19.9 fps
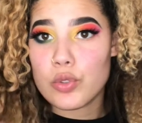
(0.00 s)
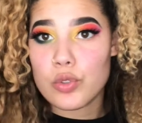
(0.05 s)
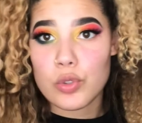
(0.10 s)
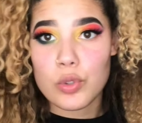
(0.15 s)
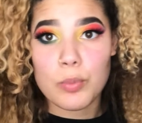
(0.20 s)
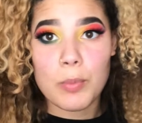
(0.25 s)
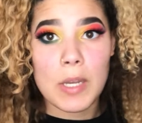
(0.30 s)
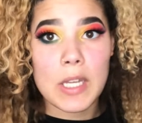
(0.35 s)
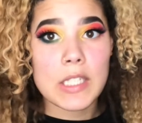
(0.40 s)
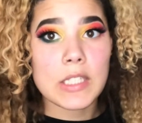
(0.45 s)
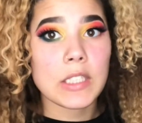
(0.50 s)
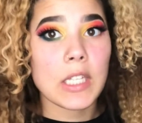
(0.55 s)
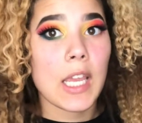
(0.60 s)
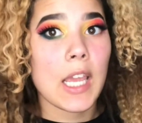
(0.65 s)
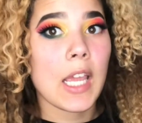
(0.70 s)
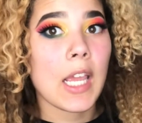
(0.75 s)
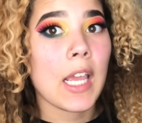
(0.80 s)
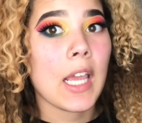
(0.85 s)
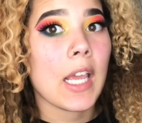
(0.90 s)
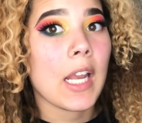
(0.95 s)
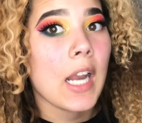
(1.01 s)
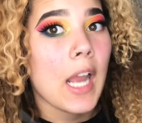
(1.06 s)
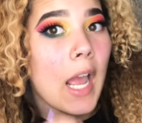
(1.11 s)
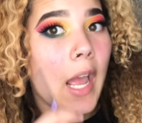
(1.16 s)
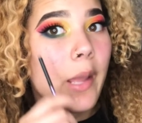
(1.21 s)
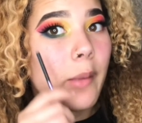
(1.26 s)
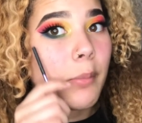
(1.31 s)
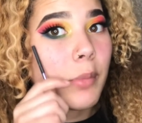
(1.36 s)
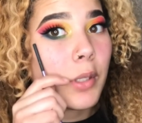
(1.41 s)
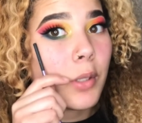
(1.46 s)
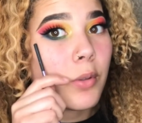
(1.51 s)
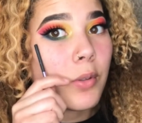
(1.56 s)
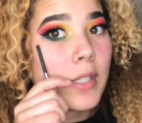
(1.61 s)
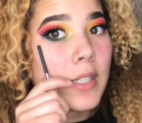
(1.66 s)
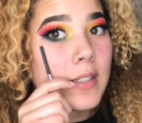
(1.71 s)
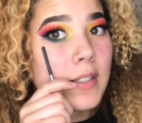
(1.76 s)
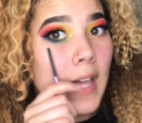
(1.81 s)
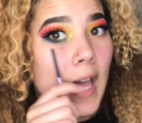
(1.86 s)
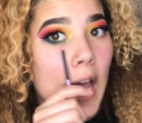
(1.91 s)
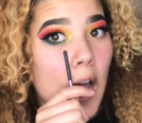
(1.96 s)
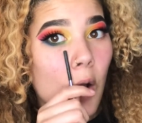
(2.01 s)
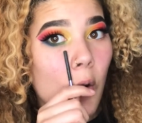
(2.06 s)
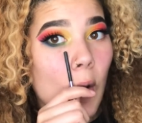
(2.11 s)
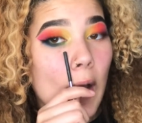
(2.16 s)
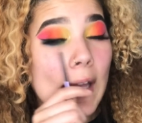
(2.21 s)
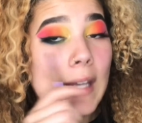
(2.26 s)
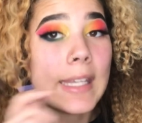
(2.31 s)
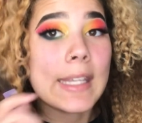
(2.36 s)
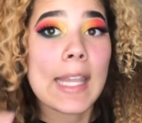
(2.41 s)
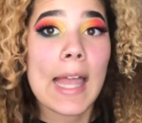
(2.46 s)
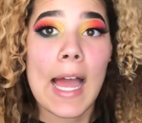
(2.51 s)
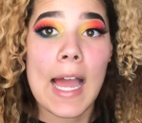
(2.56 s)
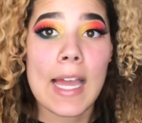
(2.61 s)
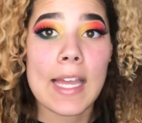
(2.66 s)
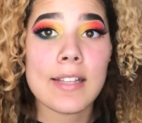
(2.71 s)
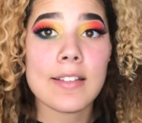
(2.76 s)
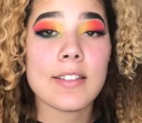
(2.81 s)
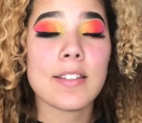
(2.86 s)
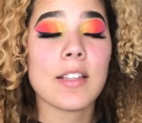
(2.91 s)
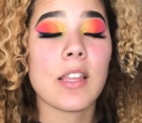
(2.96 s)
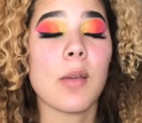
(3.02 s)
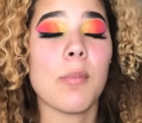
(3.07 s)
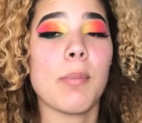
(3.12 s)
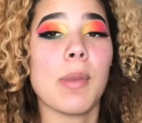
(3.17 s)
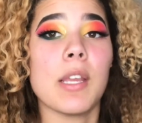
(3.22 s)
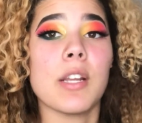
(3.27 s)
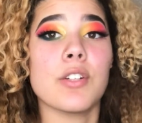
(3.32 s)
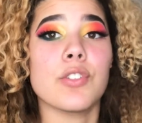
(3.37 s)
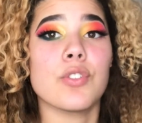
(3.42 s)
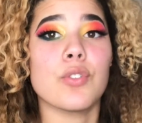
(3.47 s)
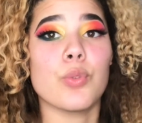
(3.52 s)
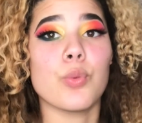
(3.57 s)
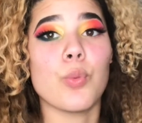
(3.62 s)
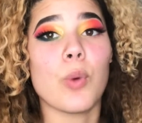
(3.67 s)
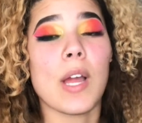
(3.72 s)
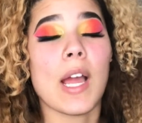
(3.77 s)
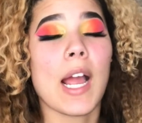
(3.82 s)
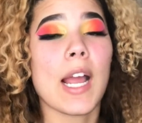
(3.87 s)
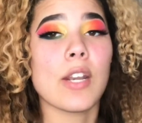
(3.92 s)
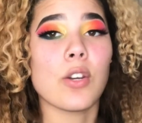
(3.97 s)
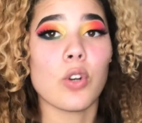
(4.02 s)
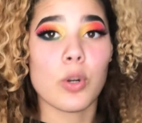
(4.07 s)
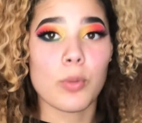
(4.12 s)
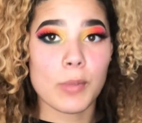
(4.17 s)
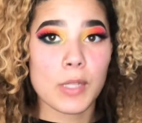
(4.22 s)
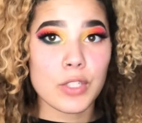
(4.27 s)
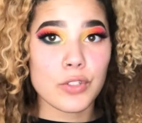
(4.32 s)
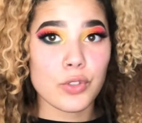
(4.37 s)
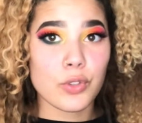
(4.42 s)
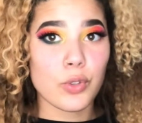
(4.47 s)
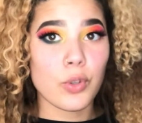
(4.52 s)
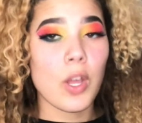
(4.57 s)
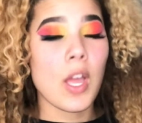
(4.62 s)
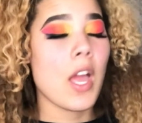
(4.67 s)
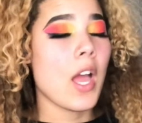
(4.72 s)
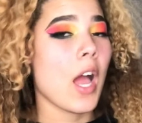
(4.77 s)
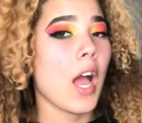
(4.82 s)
much, and I blew this out a lot compared to what I normally do.